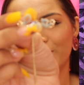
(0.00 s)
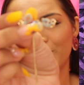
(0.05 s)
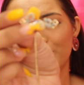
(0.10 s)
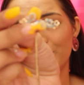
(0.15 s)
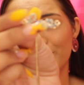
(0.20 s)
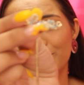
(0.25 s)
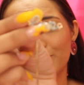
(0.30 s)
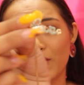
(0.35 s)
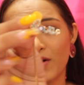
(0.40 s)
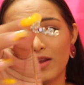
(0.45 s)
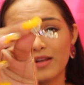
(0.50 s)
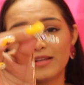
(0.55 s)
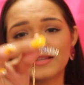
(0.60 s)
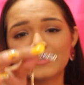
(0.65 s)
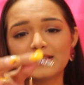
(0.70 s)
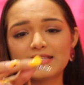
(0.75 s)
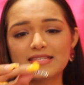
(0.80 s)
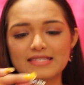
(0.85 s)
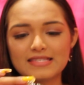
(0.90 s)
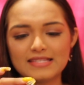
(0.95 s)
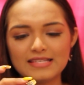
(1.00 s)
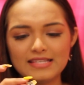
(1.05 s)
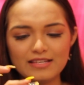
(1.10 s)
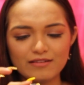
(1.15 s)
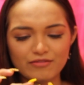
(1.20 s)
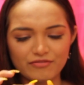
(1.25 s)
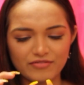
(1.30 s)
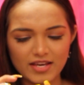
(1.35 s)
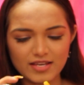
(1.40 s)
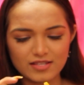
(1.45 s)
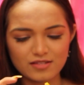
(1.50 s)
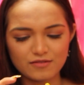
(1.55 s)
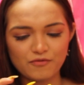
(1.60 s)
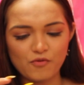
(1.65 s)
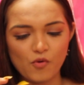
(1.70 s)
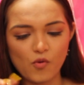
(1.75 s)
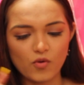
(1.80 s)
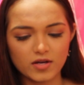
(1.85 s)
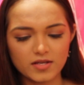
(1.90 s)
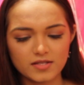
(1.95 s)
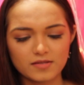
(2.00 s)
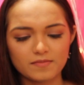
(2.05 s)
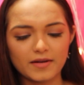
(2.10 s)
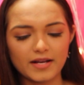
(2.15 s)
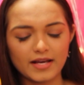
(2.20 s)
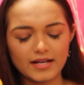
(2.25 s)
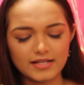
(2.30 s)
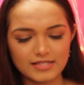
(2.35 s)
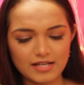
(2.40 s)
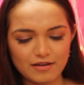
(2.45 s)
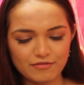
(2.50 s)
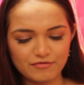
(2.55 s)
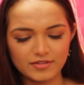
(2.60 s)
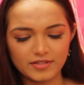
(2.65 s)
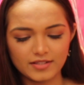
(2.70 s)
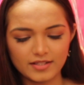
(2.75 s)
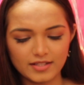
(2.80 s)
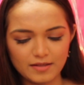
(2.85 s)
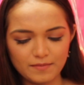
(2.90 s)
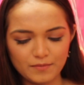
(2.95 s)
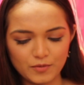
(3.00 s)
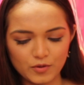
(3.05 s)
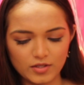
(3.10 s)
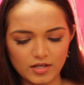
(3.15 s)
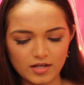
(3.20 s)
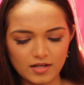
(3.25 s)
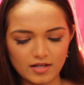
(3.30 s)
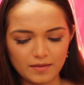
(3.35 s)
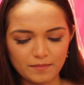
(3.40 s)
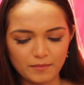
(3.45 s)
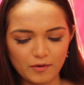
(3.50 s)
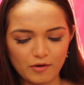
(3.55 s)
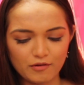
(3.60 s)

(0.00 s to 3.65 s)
don't know if you all can see if there's focus, but I'll definitely put a clip